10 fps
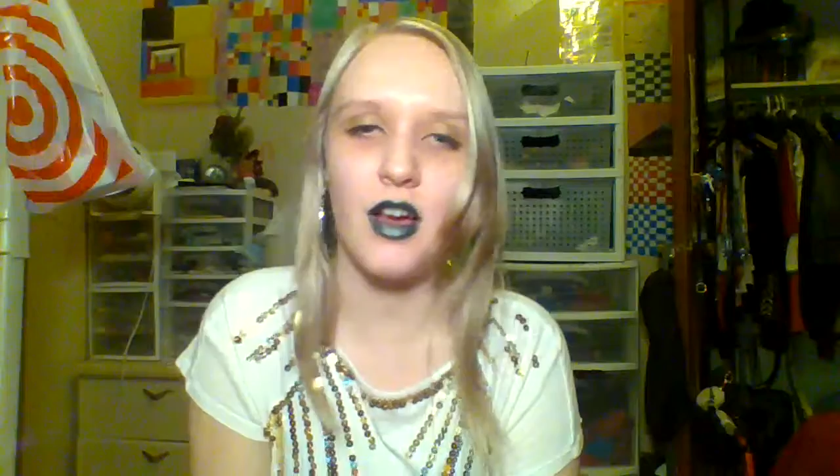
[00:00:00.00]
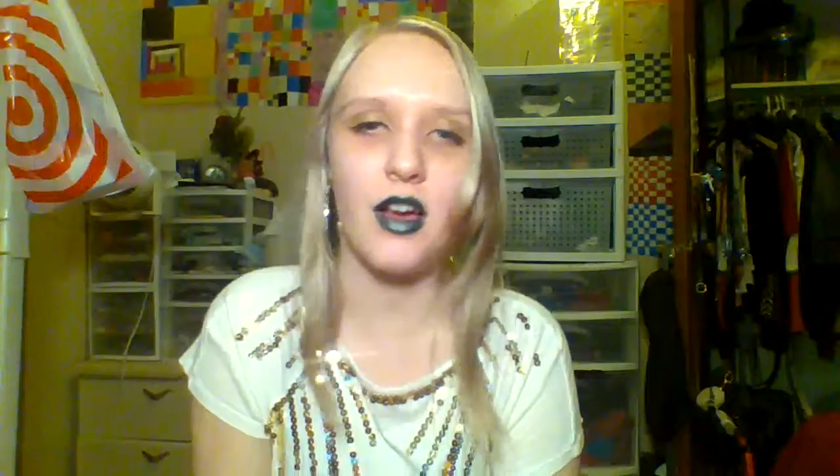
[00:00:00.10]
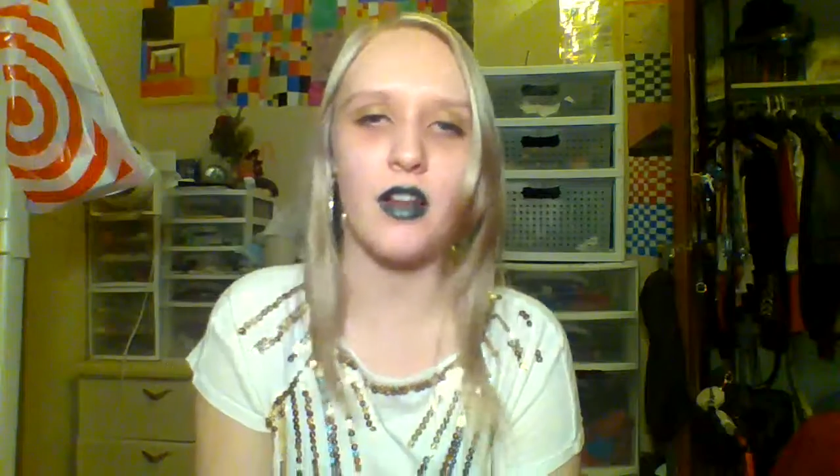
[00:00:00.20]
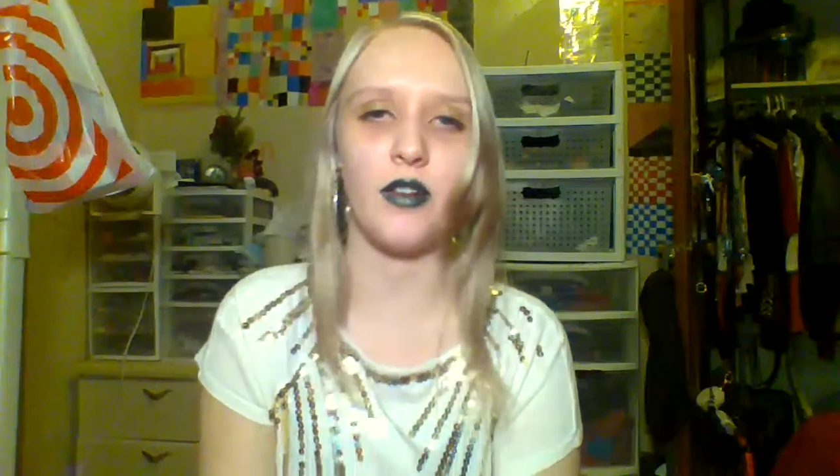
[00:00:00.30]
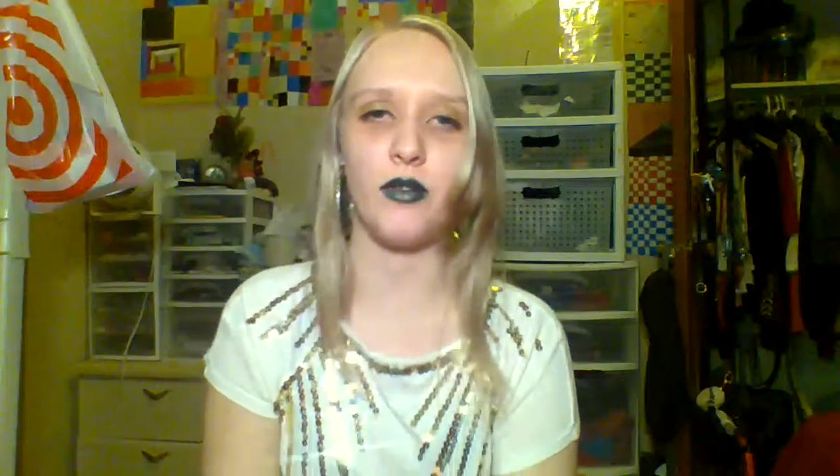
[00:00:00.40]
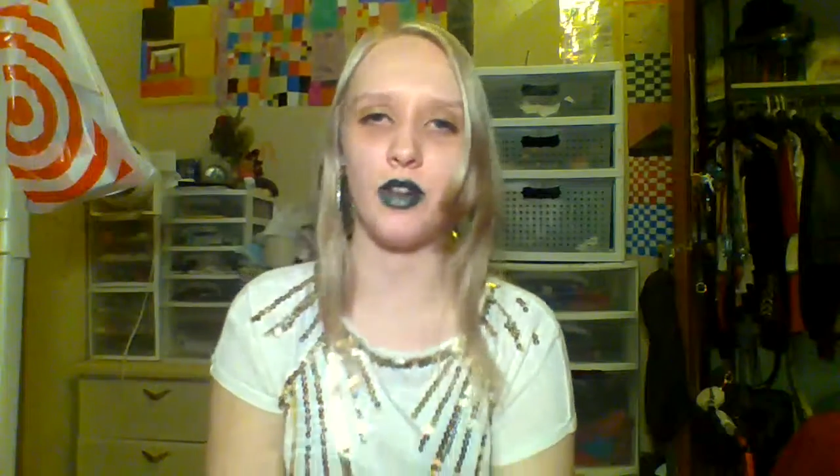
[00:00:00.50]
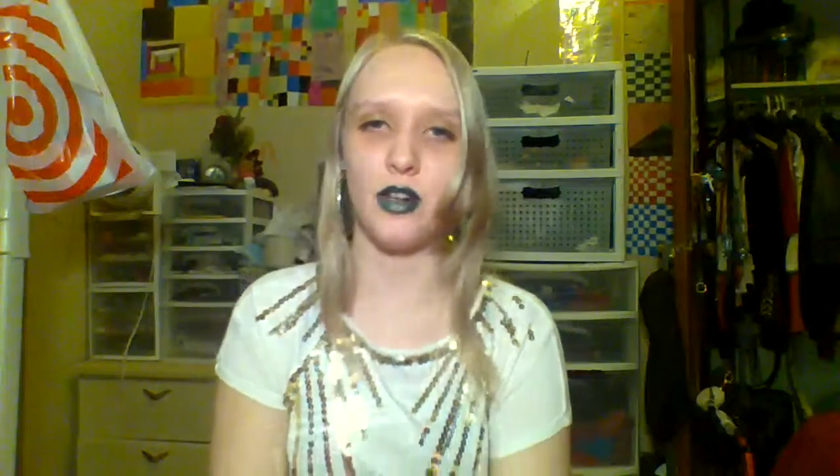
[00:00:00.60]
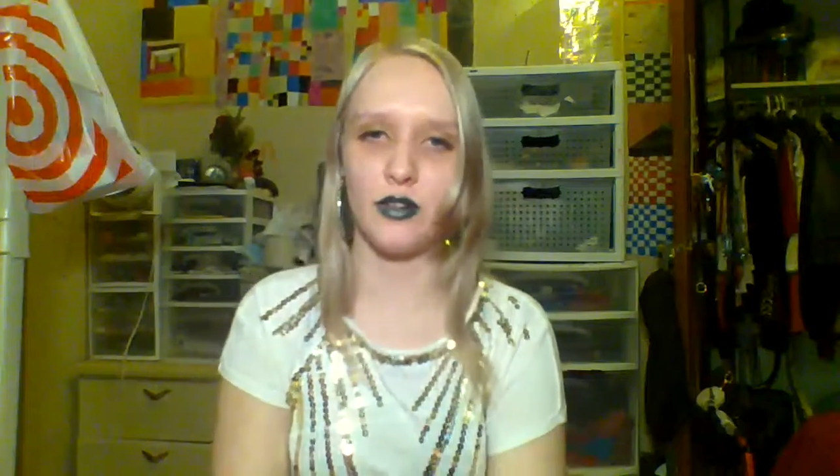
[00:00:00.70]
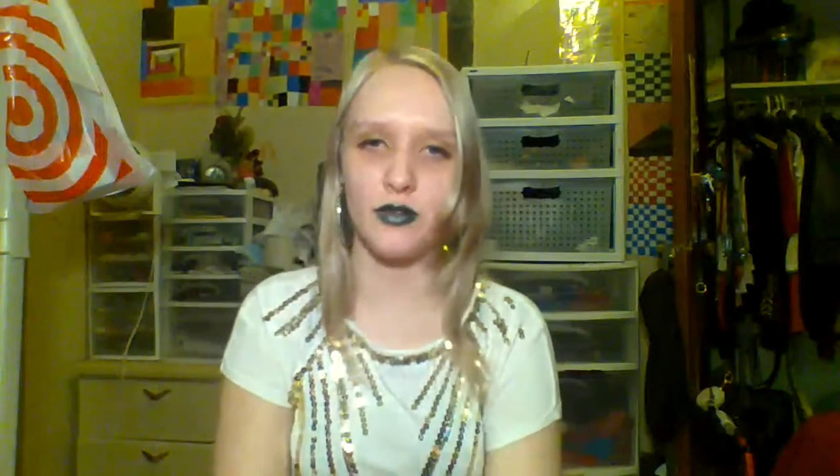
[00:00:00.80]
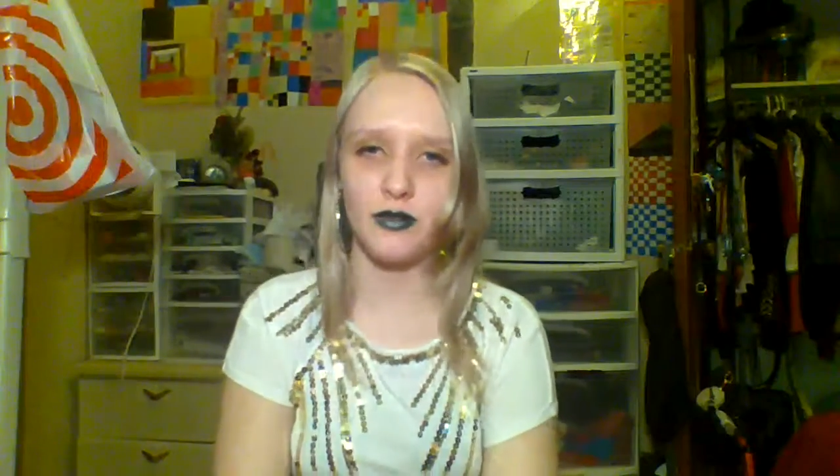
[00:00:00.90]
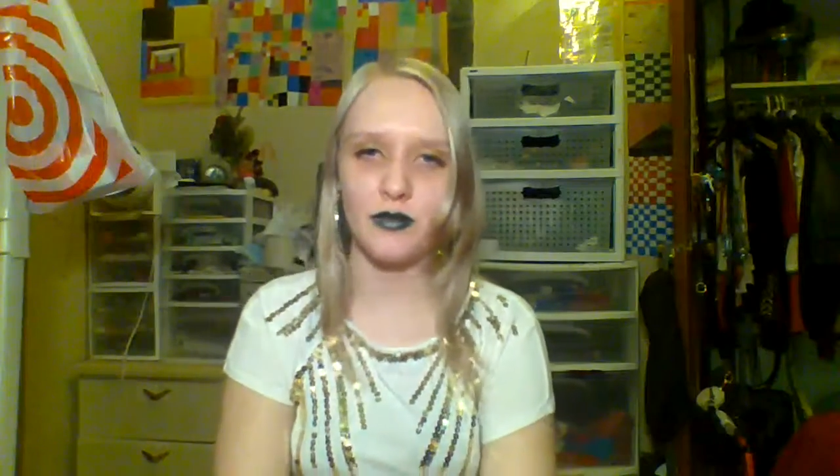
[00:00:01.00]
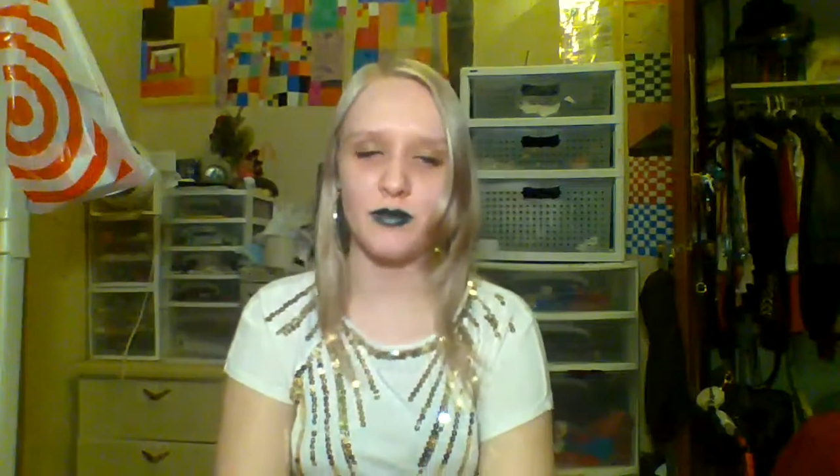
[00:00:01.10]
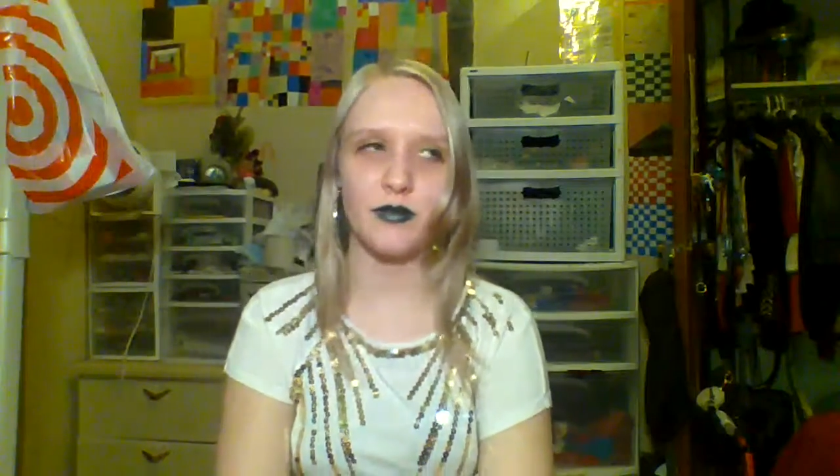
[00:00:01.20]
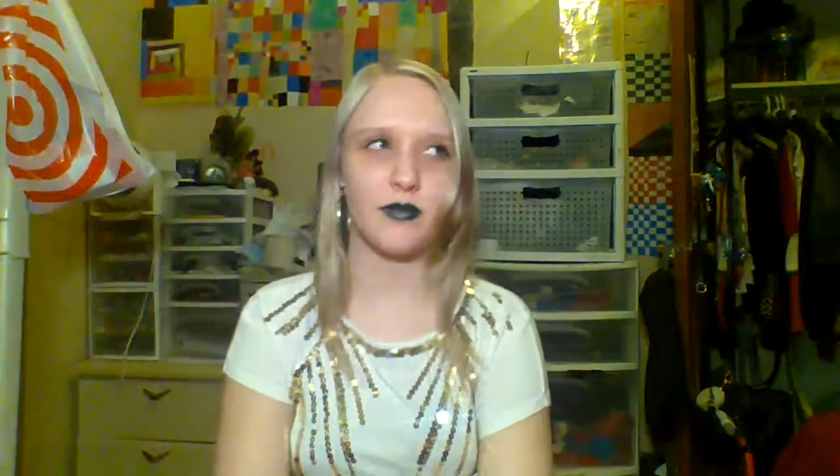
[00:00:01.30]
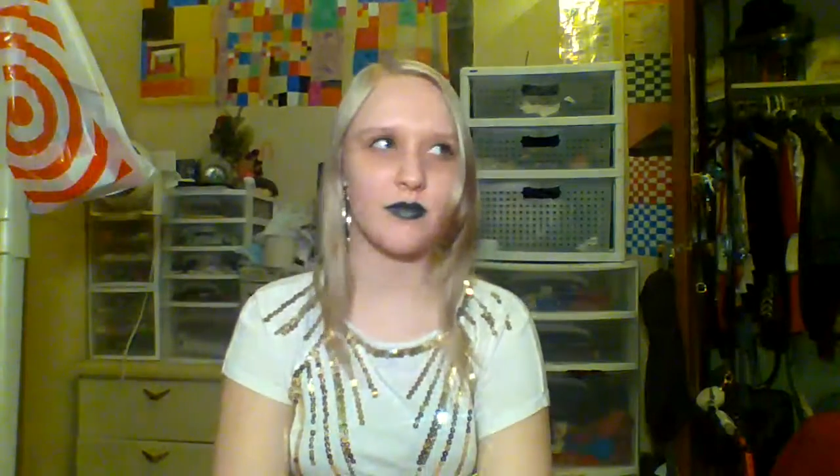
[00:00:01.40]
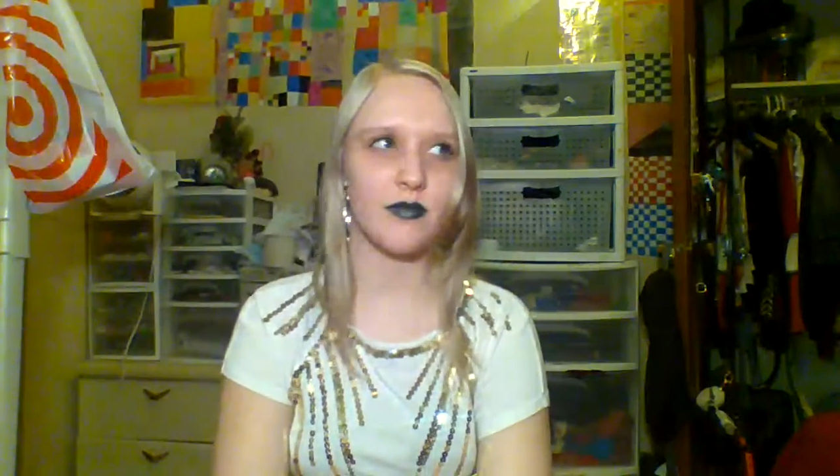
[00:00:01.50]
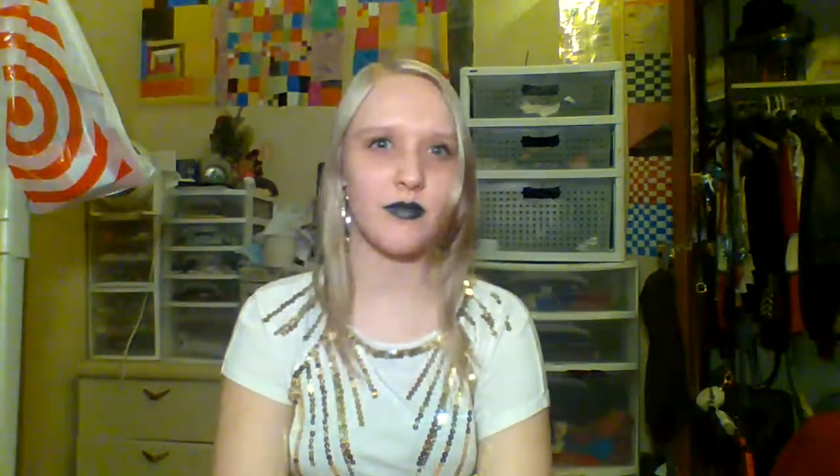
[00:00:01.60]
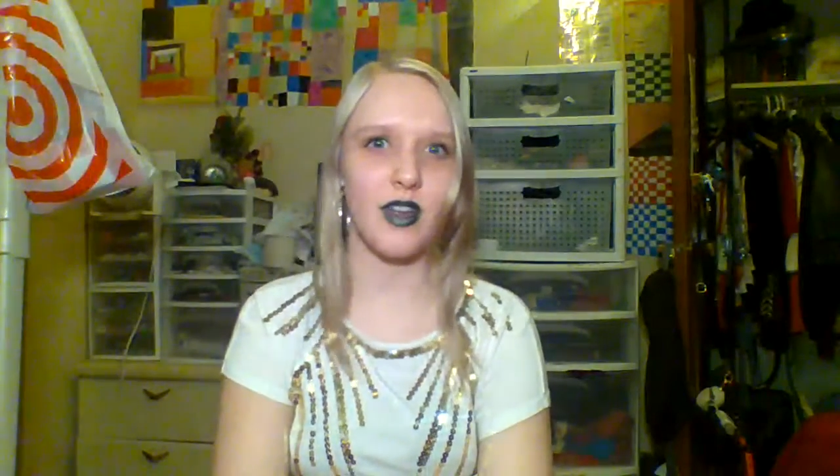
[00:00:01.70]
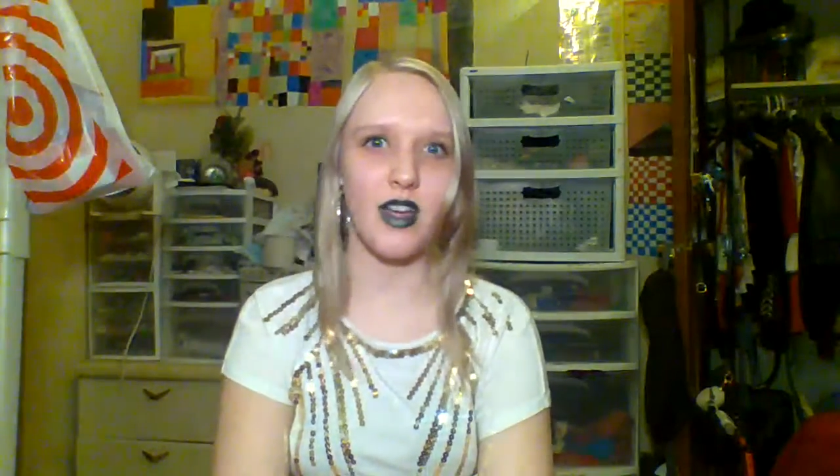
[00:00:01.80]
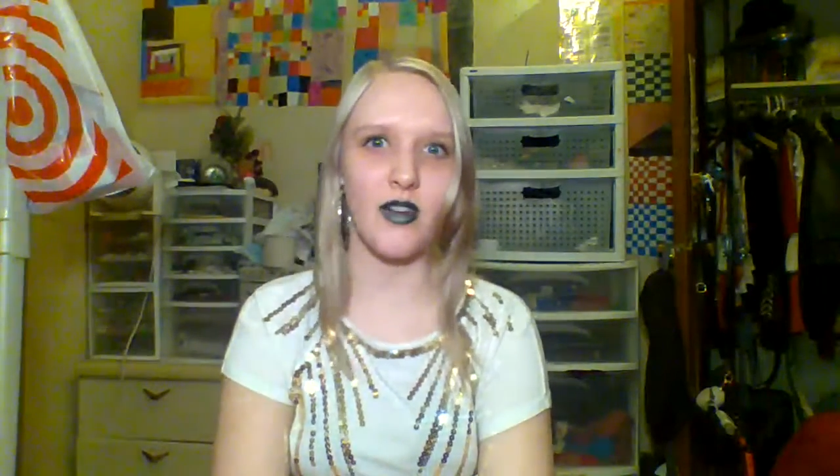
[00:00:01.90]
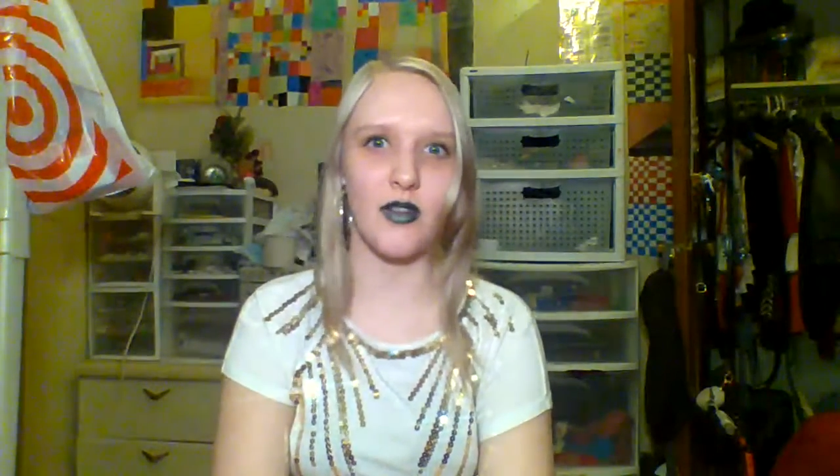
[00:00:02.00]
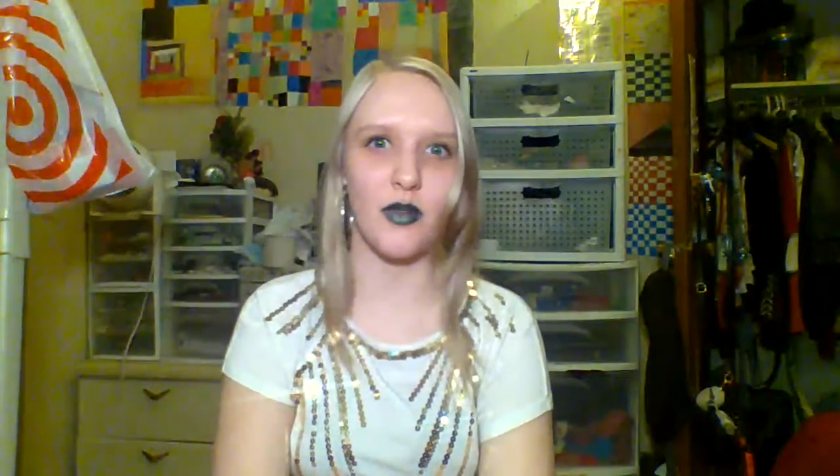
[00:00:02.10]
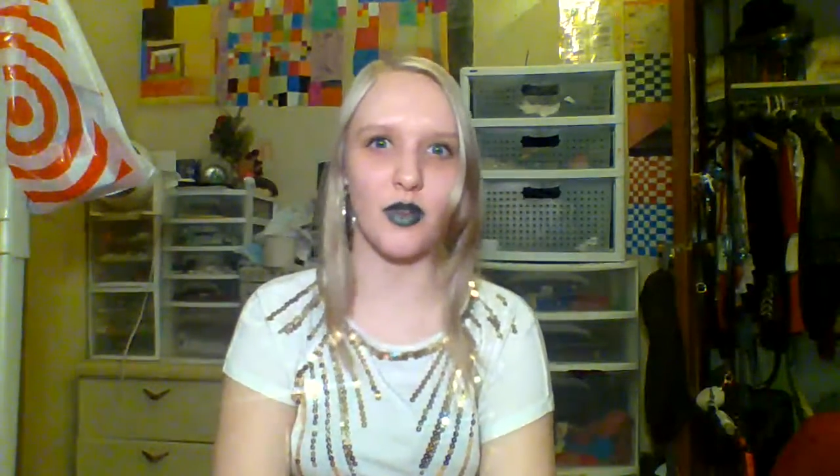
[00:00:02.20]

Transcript: I don't know. I don't know